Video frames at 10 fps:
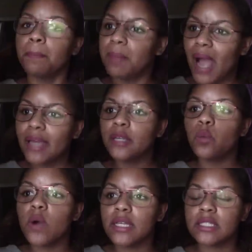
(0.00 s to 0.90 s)
Bonnie
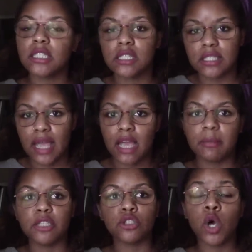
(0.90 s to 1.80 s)
went to Sam
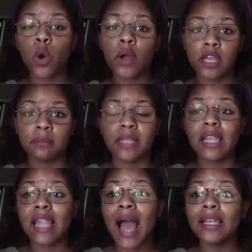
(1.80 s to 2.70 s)
and told him that
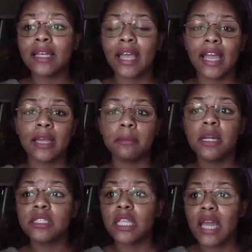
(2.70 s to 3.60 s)
Lila came
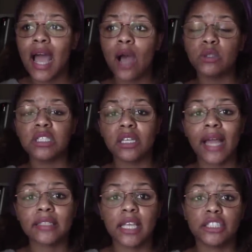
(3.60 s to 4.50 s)
to the house the
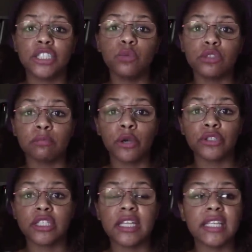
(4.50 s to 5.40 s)
night that she was
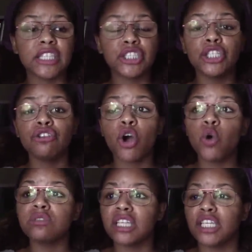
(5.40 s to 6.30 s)
murdered, and that she
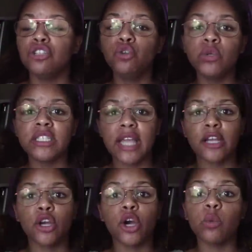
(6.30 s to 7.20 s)
knows that he knew that
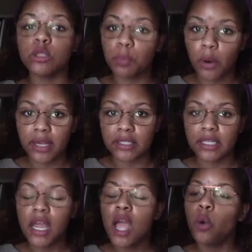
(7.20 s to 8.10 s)
that girl was
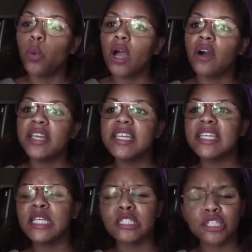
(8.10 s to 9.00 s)
pregnant. Well, he
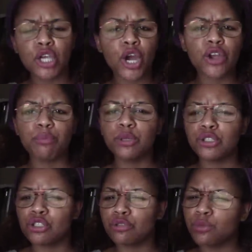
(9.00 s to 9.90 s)
kisses her and puts
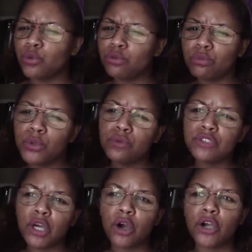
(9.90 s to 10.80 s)
the smooth
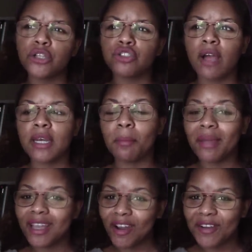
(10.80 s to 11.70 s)
moves on her, trying to
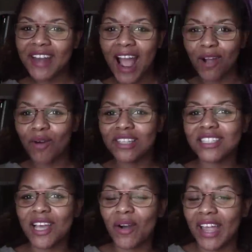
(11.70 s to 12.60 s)
make her not go and
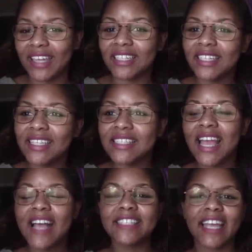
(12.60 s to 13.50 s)
tell Annalise,
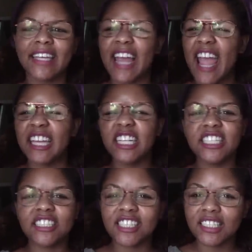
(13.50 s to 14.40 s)
saying that
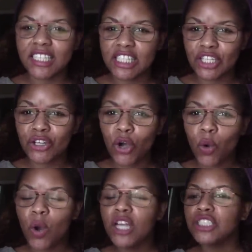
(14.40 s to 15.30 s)
Annalise doesn't need to
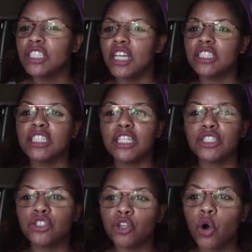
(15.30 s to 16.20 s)
know. She doesn't need
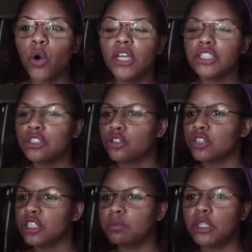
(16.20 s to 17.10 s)
to know. She, you know,
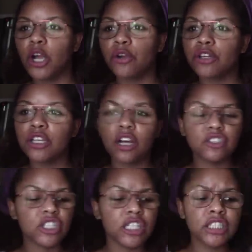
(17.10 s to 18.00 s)
she's been hurt enough.
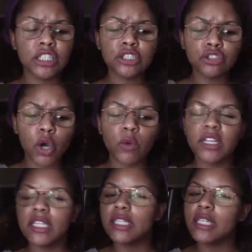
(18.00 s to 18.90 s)
She doesn't need to know. And
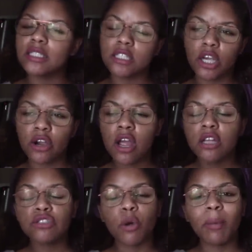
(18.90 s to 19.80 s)
then he kisses her.
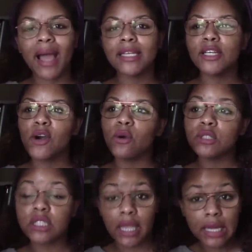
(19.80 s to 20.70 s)
So Bonnie
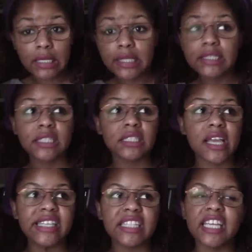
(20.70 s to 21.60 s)
goes to Annalise and
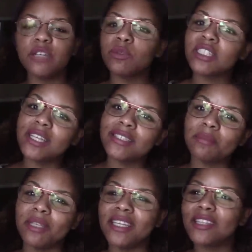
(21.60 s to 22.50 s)
says that he was
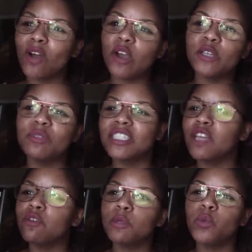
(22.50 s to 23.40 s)
kissing me. He thought he was
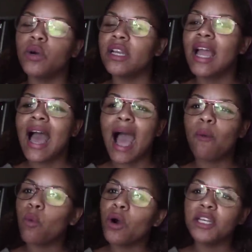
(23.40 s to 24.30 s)
giving me what I
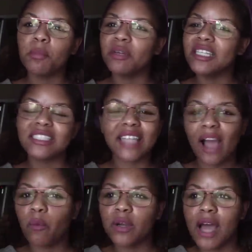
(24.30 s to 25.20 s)
wanted, but it's
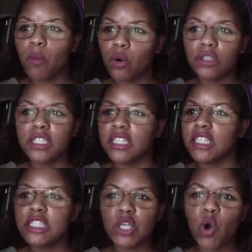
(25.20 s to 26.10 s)
not what I wanted. And
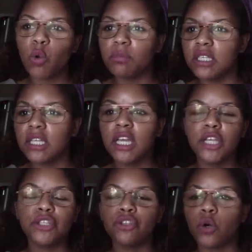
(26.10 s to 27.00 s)
he told me,
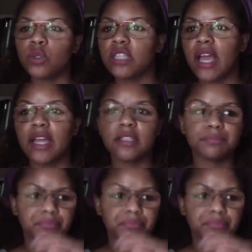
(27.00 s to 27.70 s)
you know, that